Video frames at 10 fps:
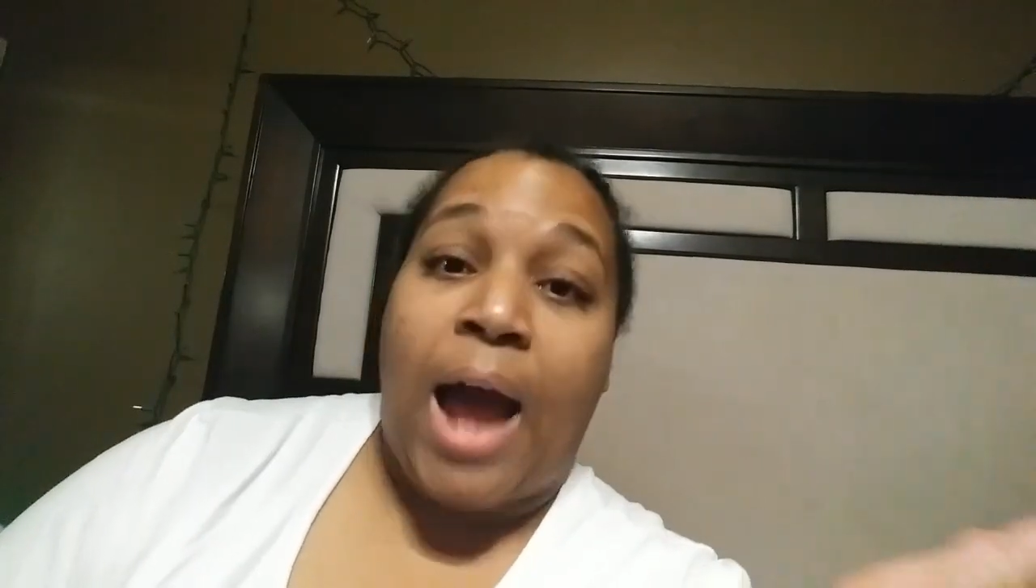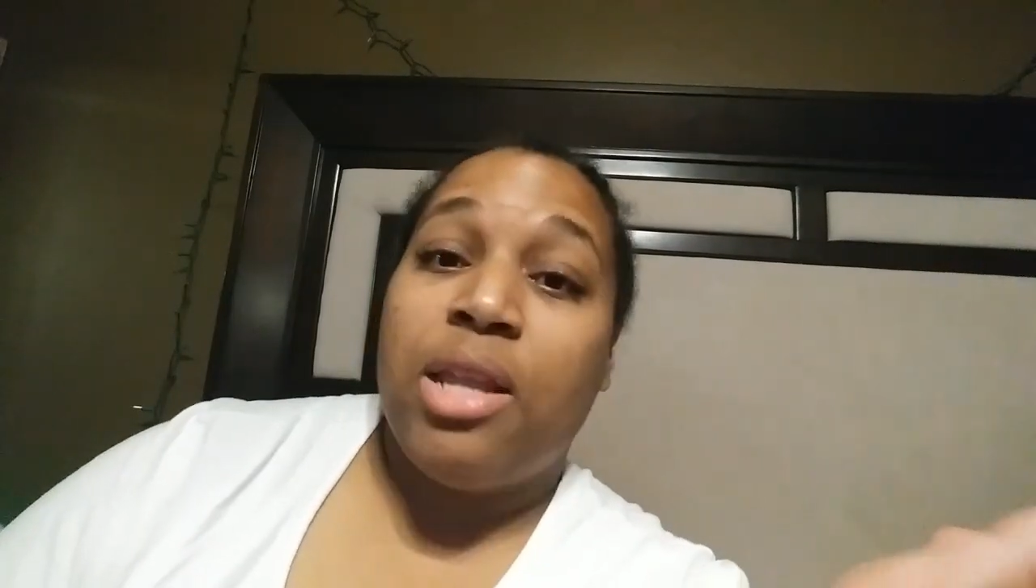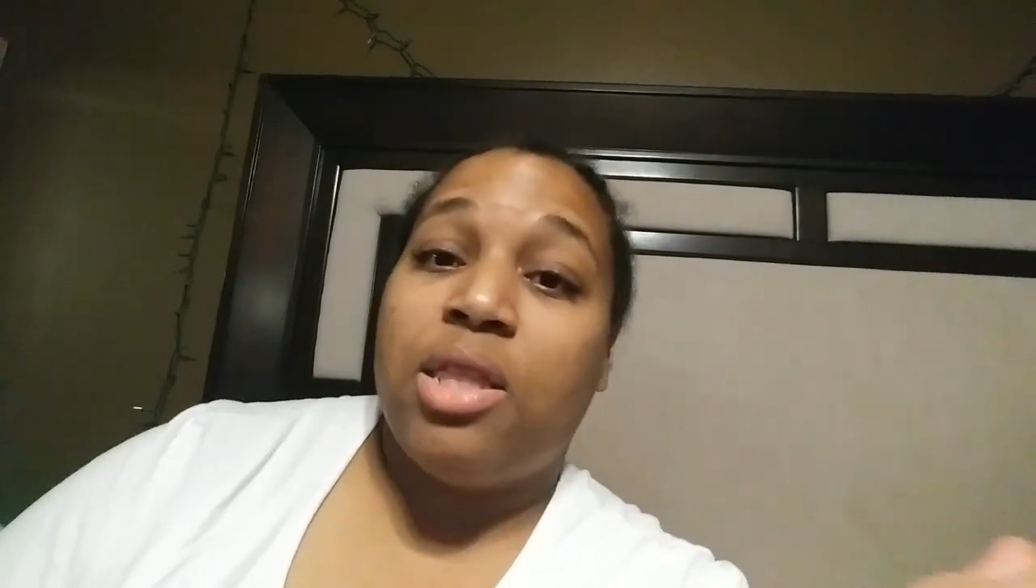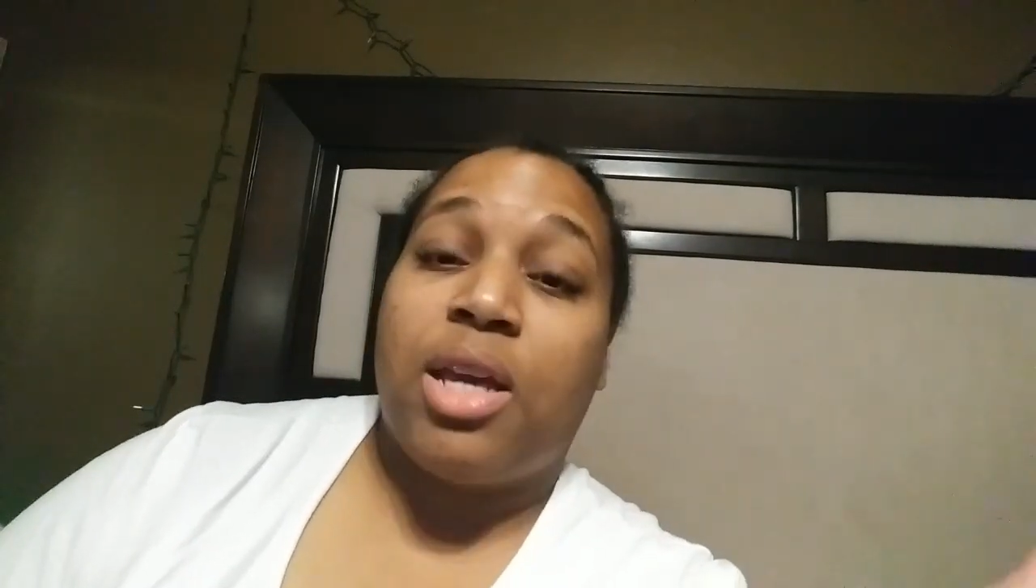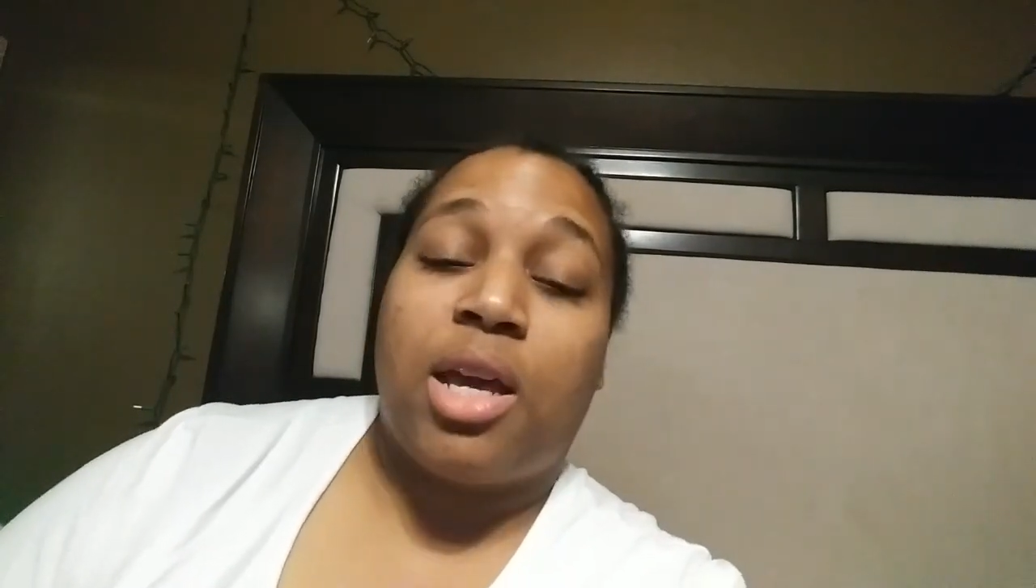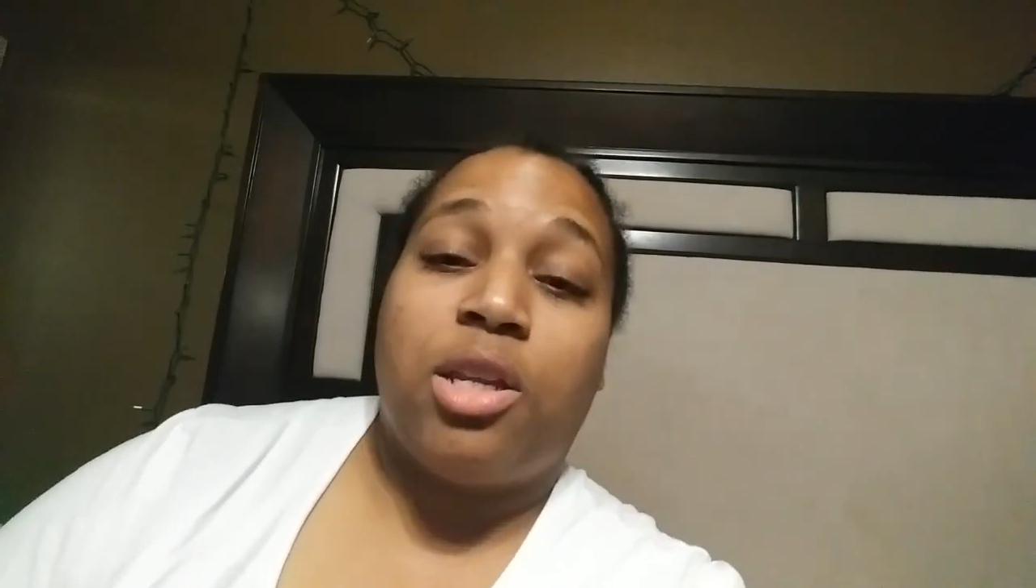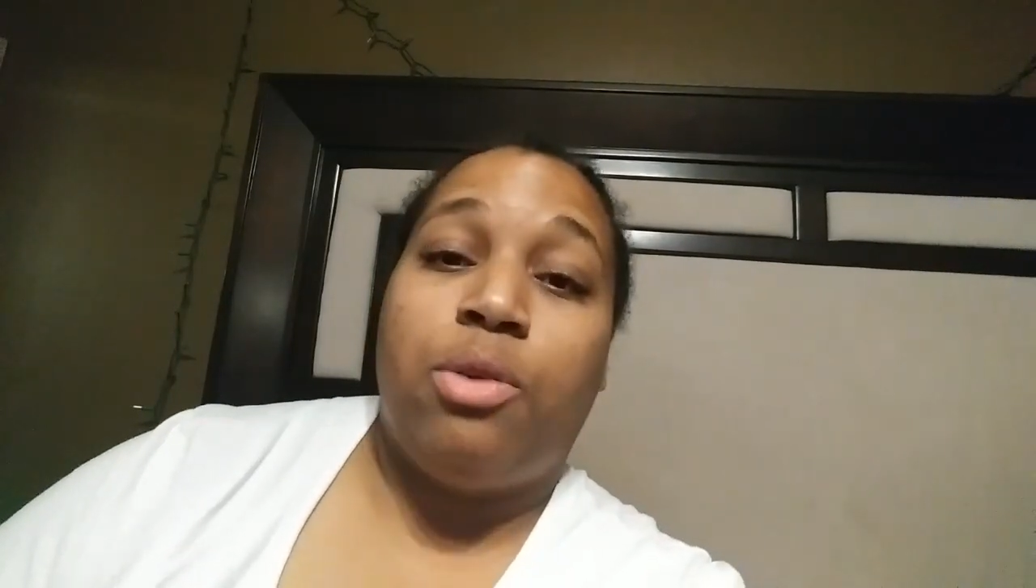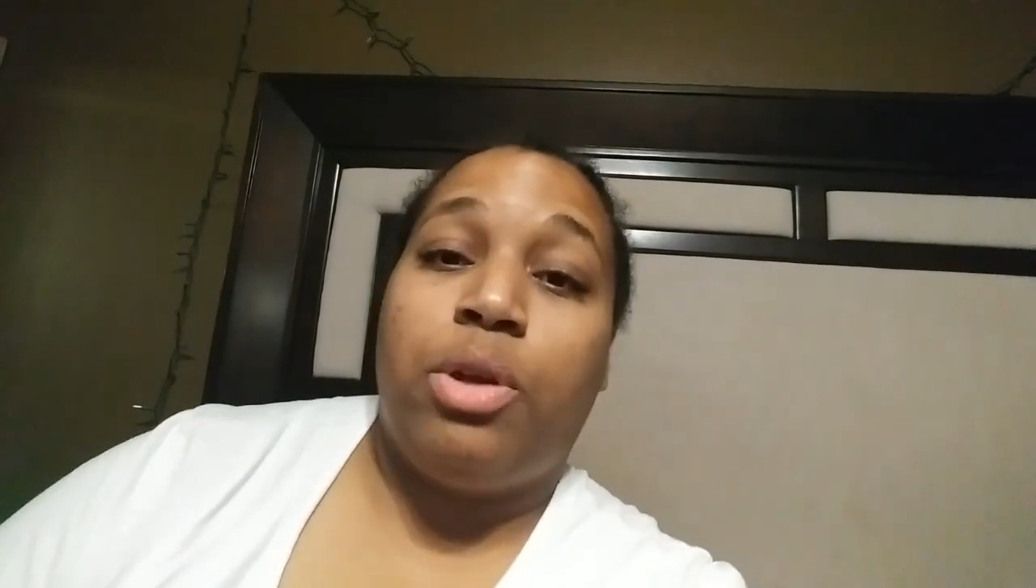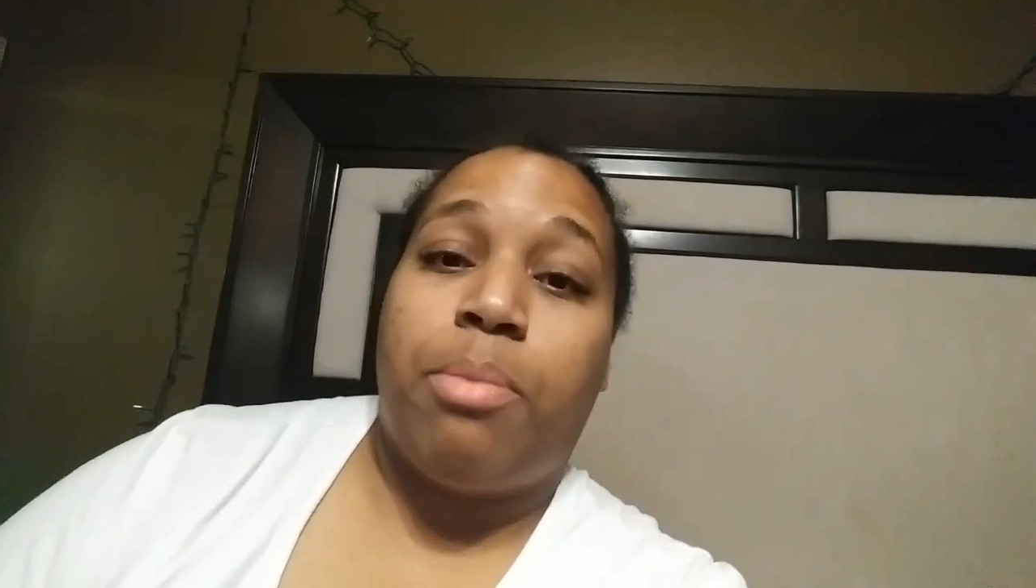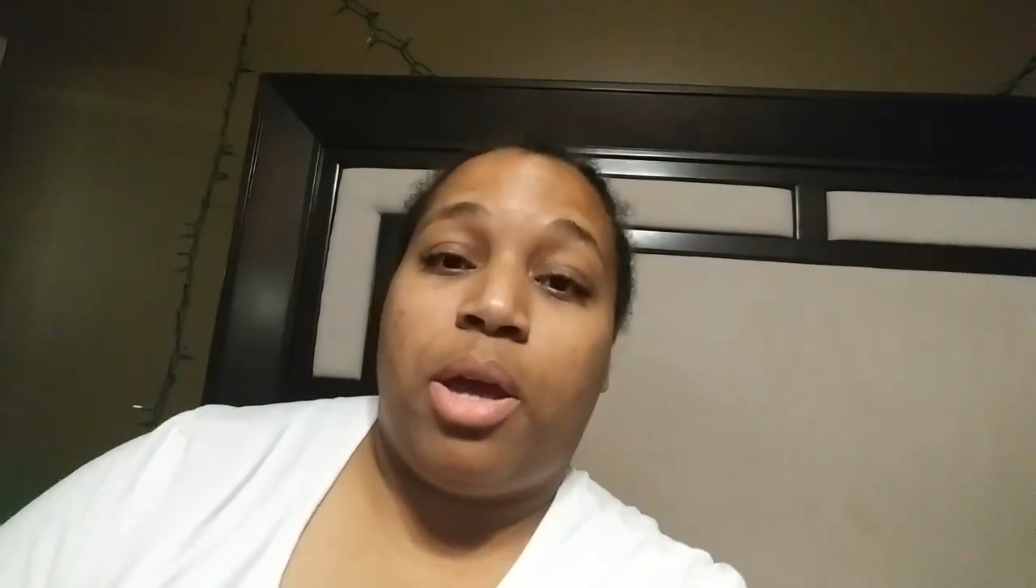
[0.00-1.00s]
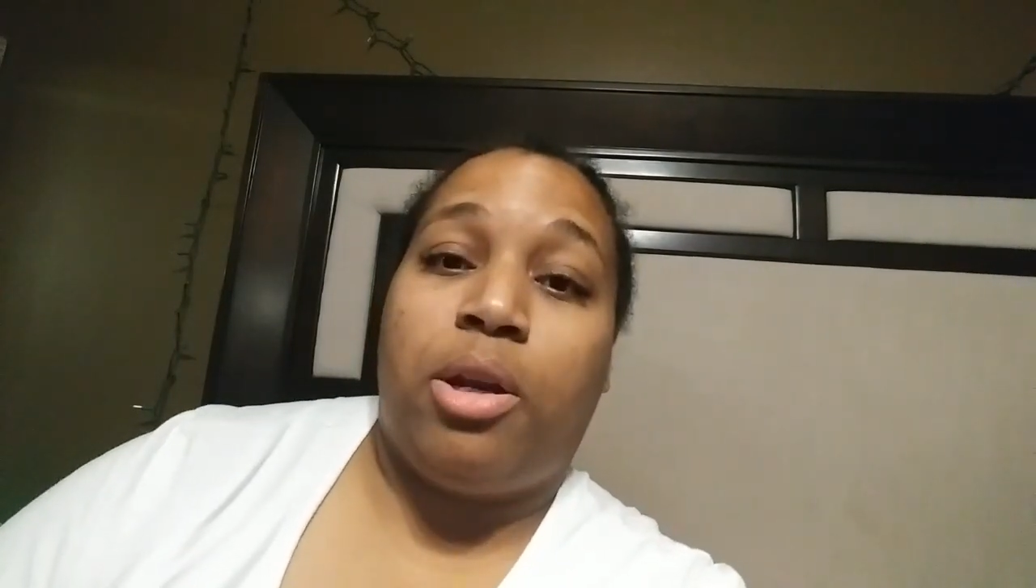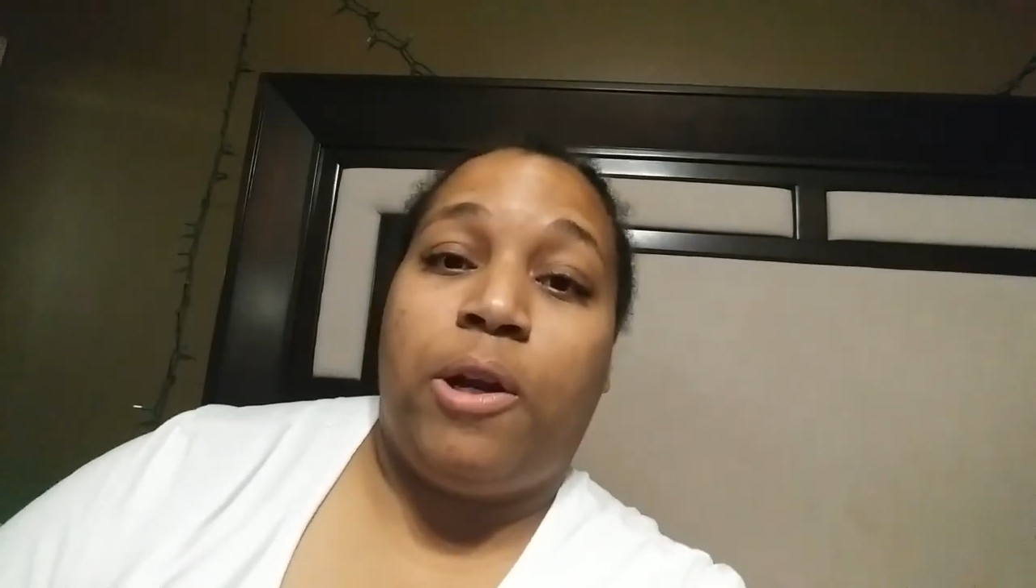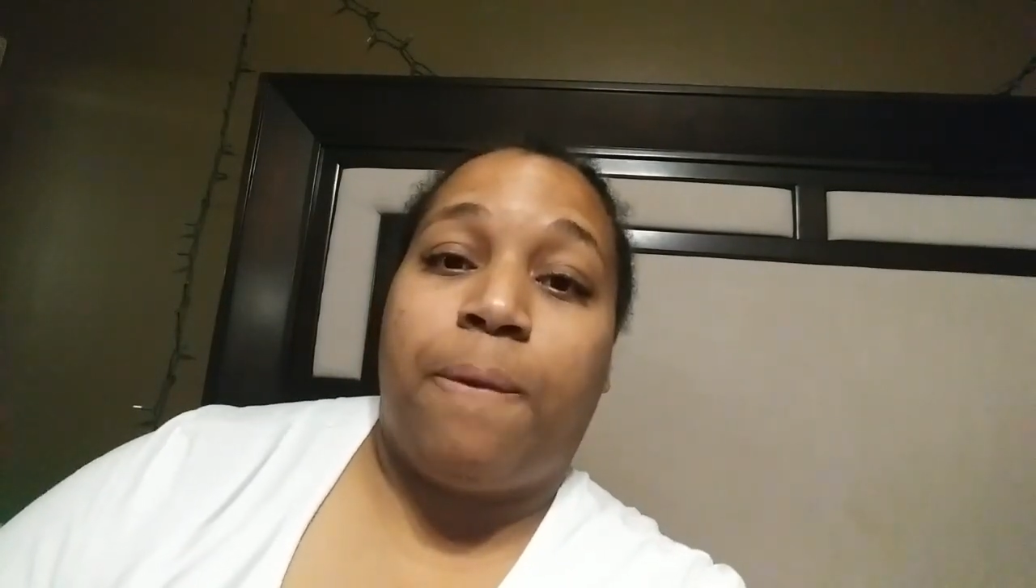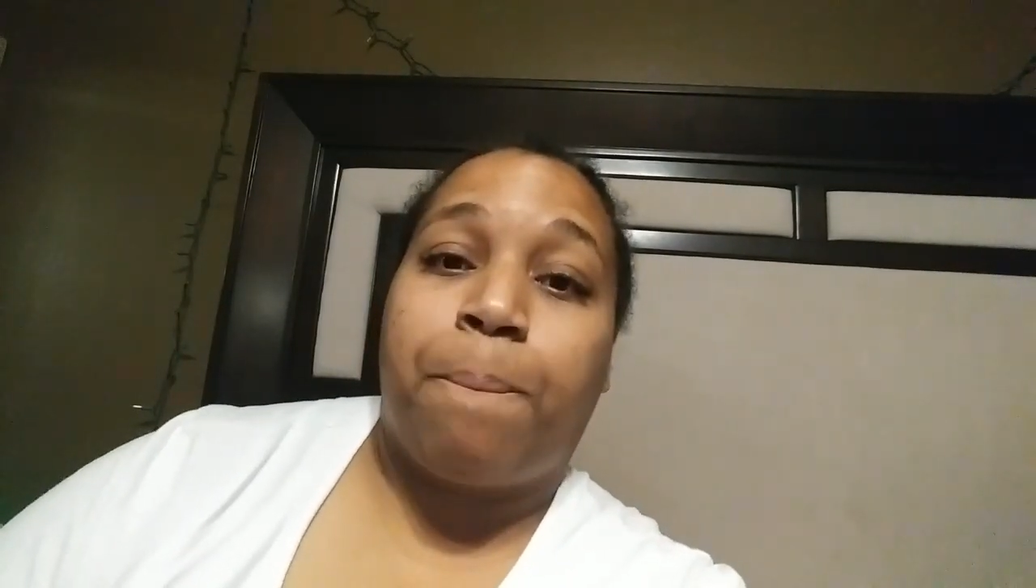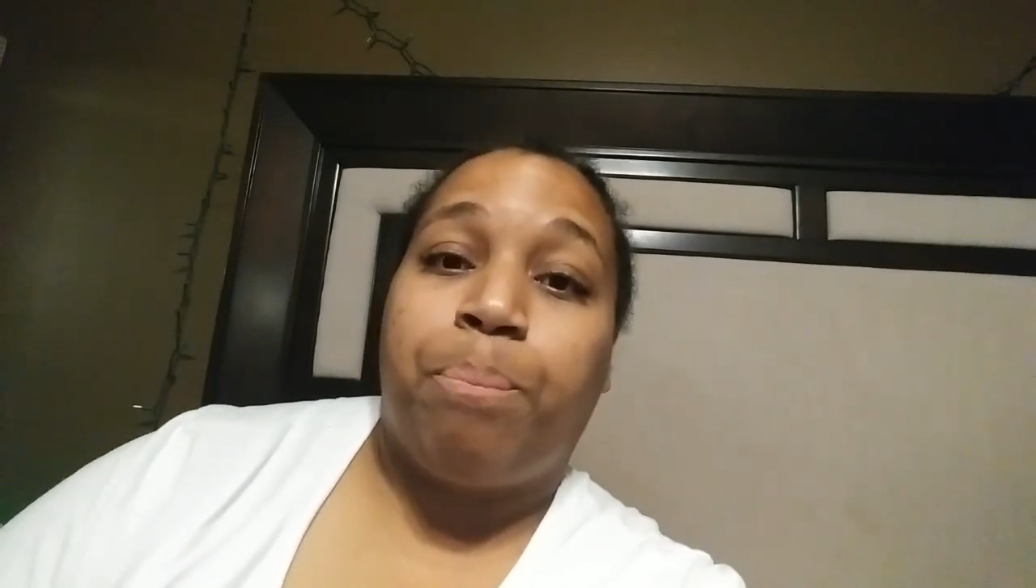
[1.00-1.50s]
I didn't think I could do any
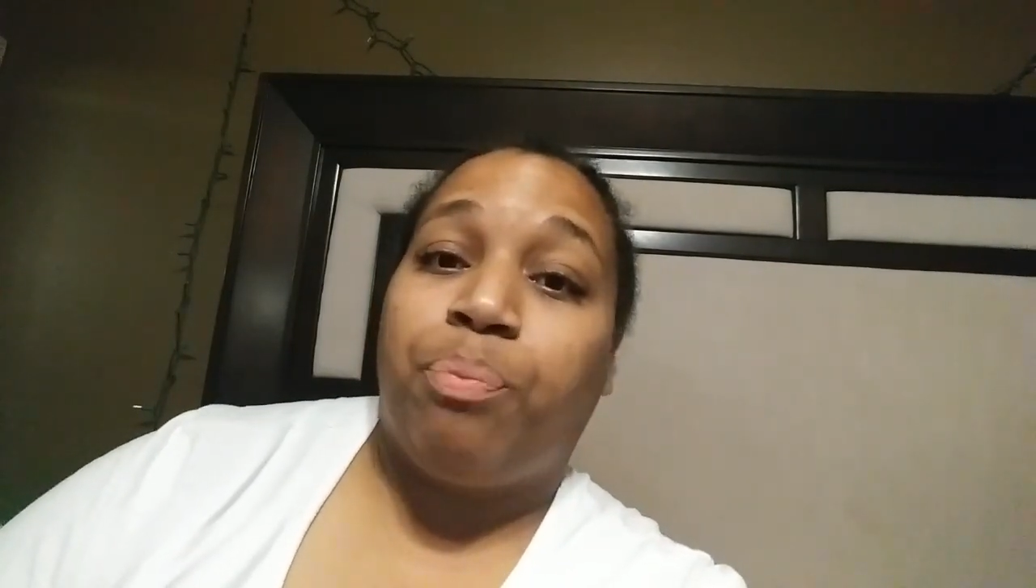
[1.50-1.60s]
better.